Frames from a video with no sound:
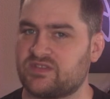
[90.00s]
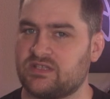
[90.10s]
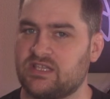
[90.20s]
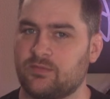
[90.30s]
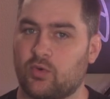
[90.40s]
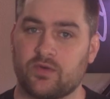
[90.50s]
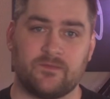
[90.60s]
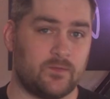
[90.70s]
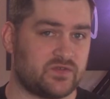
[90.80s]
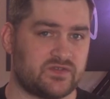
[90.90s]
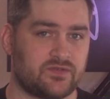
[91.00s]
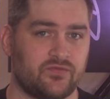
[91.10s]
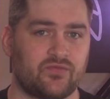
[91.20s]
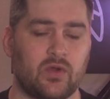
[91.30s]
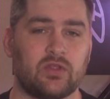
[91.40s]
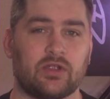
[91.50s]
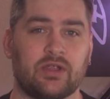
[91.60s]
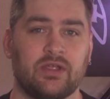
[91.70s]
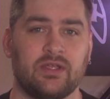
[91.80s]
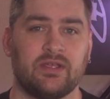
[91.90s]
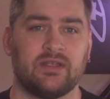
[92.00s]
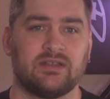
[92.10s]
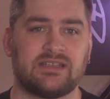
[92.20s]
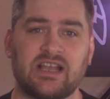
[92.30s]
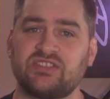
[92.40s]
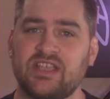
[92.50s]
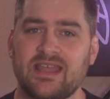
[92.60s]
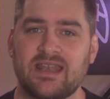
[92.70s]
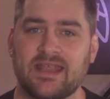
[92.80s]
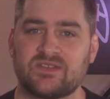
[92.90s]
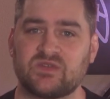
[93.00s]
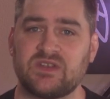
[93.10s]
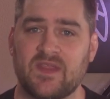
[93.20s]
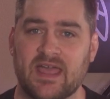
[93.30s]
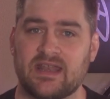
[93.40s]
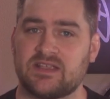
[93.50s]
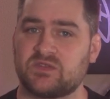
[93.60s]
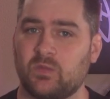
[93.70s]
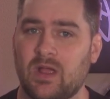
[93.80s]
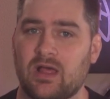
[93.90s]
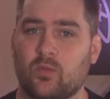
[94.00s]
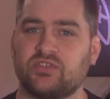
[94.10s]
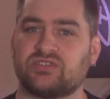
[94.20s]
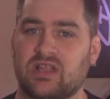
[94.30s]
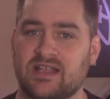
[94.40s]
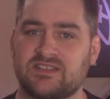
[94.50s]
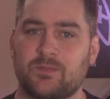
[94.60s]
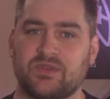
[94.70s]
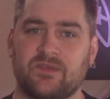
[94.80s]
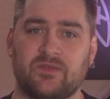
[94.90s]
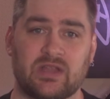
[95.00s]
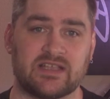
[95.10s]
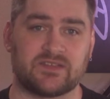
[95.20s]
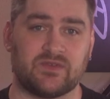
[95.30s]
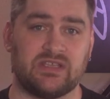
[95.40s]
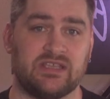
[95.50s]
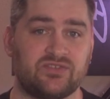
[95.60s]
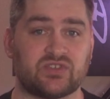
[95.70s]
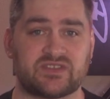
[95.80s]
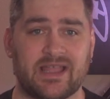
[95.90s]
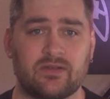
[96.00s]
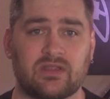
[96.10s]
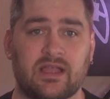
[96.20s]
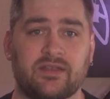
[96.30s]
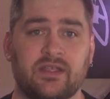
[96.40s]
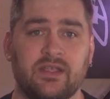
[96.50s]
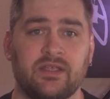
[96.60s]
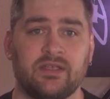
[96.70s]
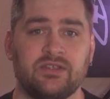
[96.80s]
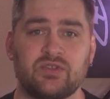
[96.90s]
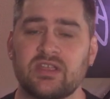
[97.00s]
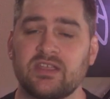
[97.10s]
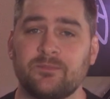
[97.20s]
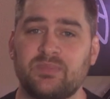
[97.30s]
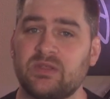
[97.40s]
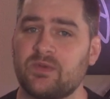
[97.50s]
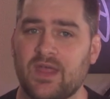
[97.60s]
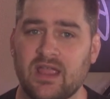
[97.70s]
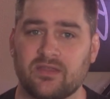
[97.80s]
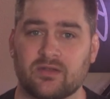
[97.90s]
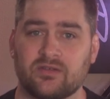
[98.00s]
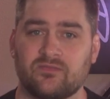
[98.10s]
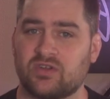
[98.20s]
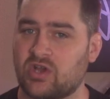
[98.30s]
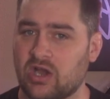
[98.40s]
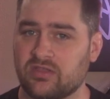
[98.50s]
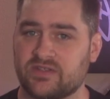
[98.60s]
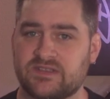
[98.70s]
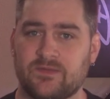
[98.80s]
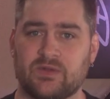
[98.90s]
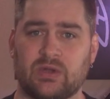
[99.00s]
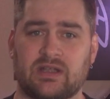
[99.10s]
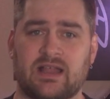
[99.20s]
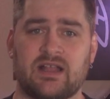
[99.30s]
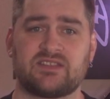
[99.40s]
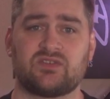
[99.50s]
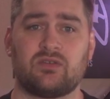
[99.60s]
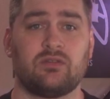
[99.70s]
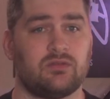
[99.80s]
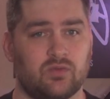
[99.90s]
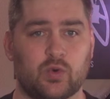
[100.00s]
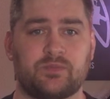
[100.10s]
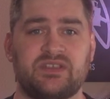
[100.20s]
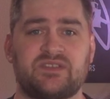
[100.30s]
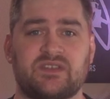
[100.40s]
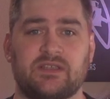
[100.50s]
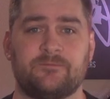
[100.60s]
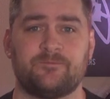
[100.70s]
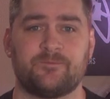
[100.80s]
and keyboard versus controller? Tashi had an answer to that as well, which lines up with the philosophy he just outlined. You can compete with either, regardless if you're on console or PC.